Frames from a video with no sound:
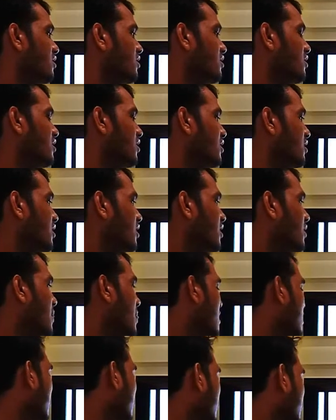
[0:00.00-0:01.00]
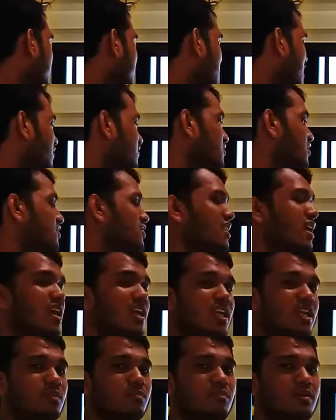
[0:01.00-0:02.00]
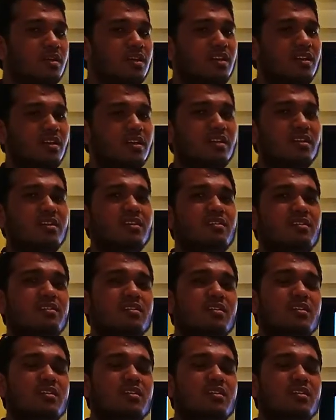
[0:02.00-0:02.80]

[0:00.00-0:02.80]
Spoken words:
the self-sustaining, but the